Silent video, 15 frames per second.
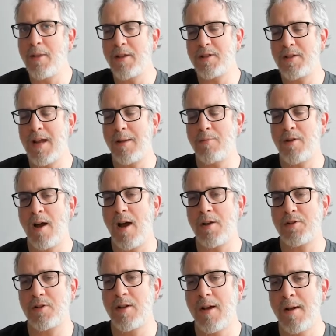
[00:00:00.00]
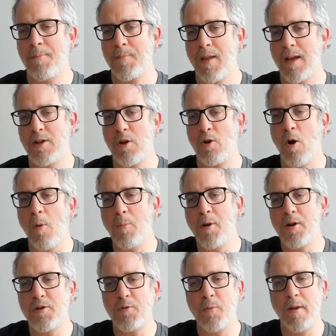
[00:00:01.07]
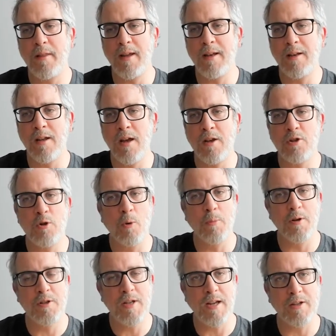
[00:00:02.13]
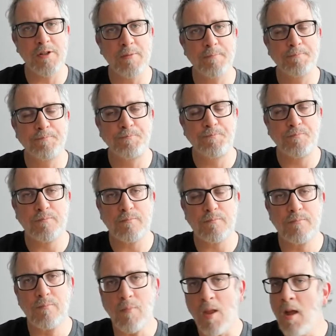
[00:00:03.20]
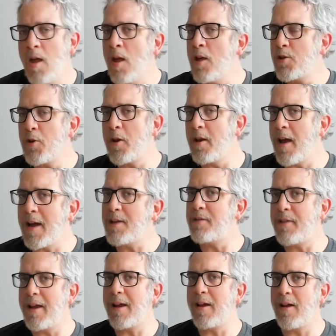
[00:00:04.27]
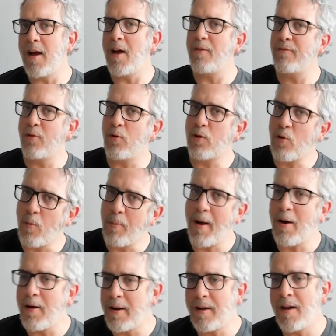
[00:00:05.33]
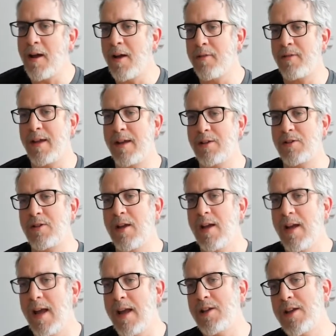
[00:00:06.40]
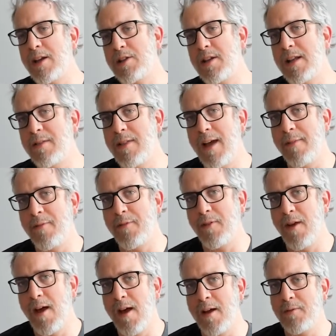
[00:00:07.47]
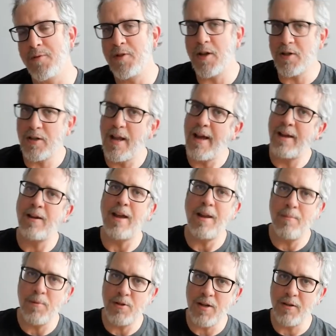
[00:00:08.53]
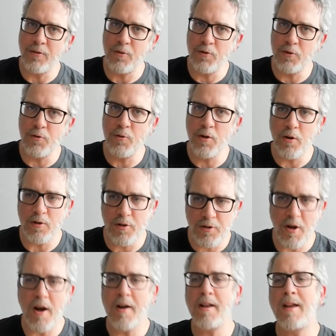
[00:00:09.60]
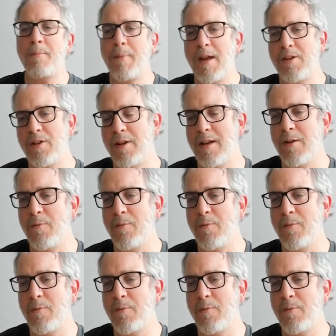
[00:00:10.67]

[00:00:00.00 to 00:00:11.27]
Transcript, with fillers: same task is accomplished within Shopware 6. So the nice thing for comparing things is actually that just like in Magento 2, you're starting basically